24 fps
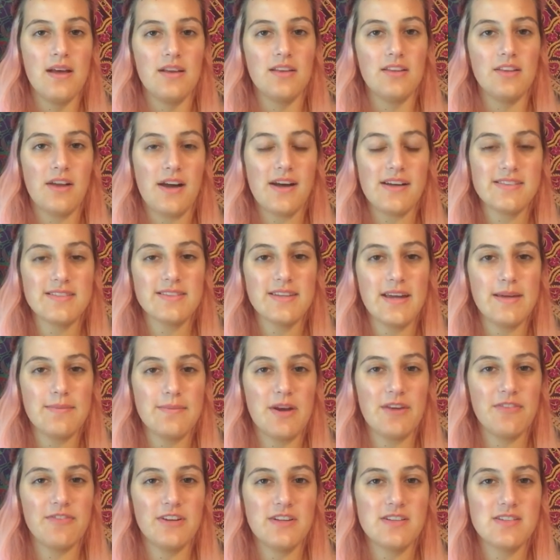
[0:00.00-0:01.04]
Last night my
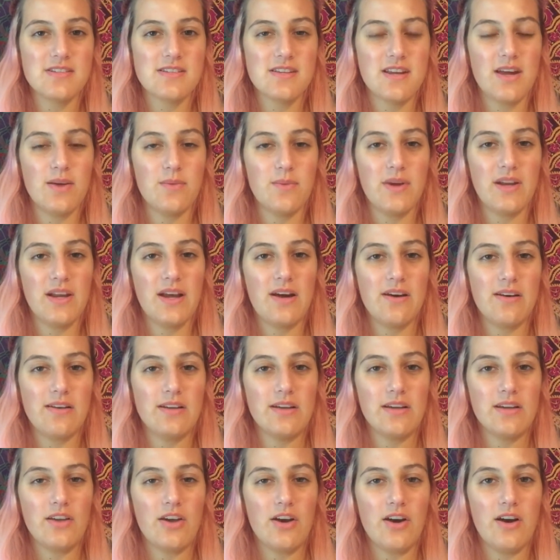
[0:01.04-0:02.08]
friends and I went out
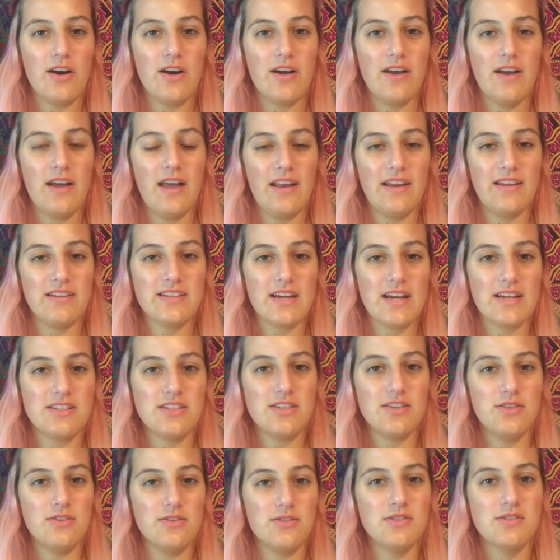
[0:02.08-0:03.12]
and got henna
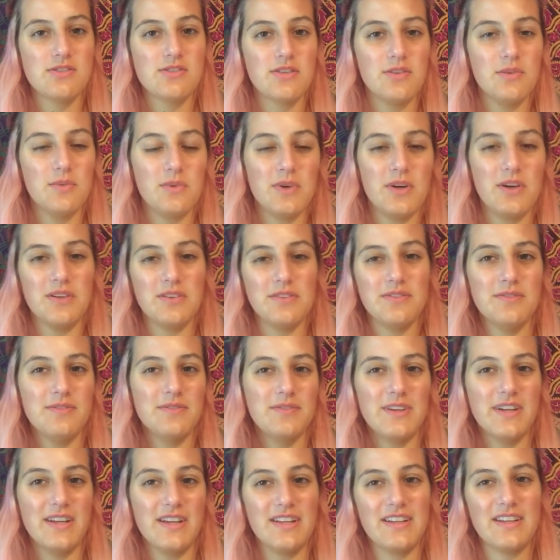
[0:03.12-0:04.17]
tattoos. Well,
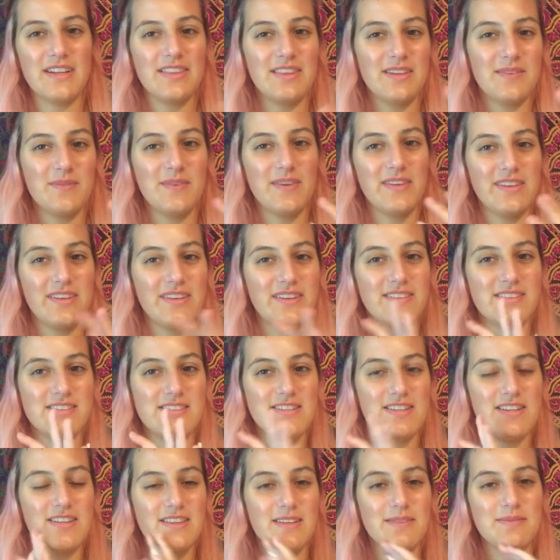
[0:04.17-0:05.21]
we didn't get them, we like
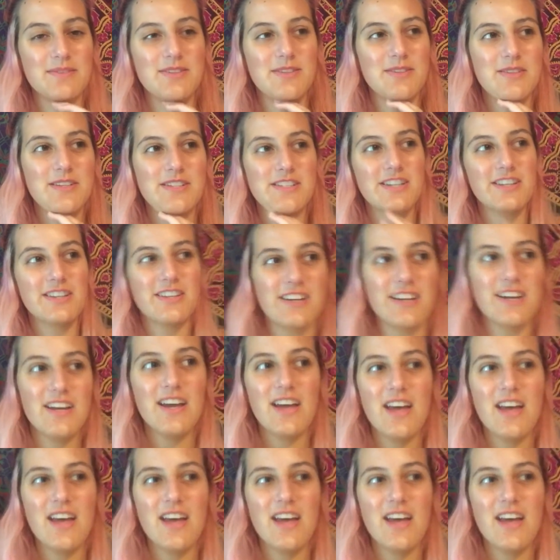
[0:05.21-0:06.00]
did them to each other.